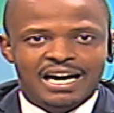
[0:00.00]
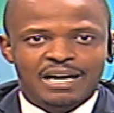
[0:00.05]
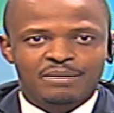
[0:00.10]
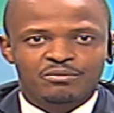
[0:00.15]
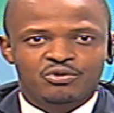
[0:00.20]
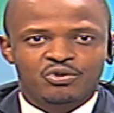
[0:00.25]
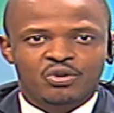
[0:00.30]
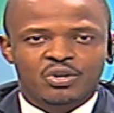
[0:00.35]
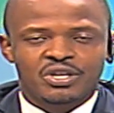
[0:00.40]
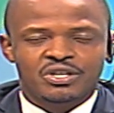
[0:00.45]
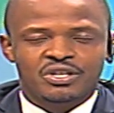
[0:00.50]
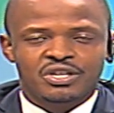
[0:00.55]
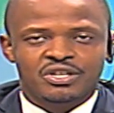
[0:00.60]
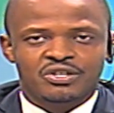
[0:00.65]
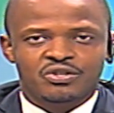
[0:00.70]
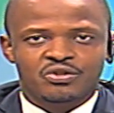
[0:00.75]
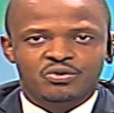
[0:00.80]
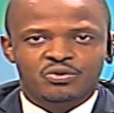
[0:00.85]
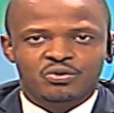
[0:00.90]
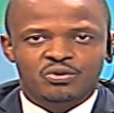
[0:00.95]
I'm joined in
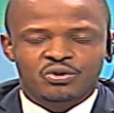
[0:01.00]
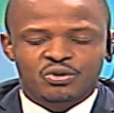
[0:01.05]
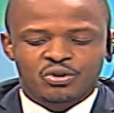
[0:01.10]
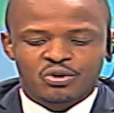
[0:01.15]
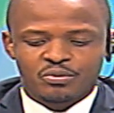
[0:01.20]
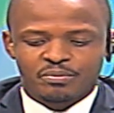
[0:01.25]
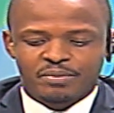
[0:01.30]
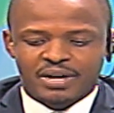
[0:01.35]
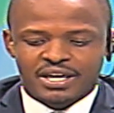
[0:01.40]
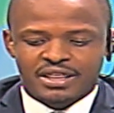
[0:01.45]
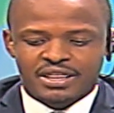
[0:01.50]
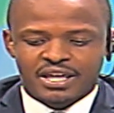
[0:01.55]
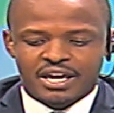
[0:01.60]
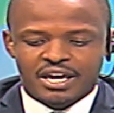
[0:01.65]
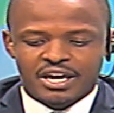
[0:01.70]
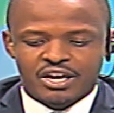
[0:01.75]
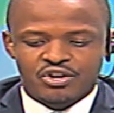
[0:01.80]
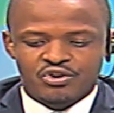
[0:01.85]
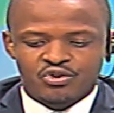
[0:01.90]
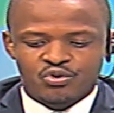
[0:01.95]
studio by
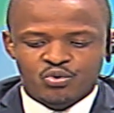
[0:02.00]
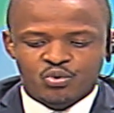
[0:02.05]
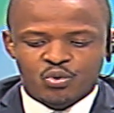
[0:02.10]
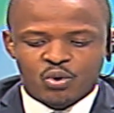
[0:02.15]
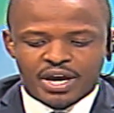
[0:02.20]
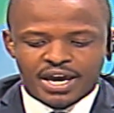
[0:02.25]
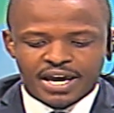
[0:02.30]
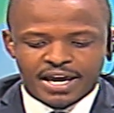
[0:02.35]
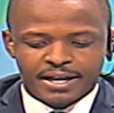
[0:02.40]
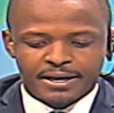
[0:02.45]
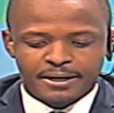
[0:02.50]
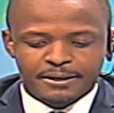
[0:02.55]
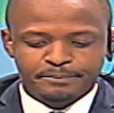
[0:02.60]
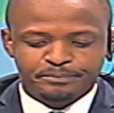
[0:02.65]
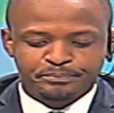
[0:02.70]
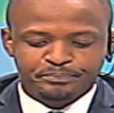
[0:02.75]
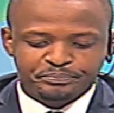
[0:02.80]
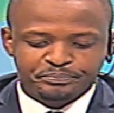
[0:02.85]
the U N,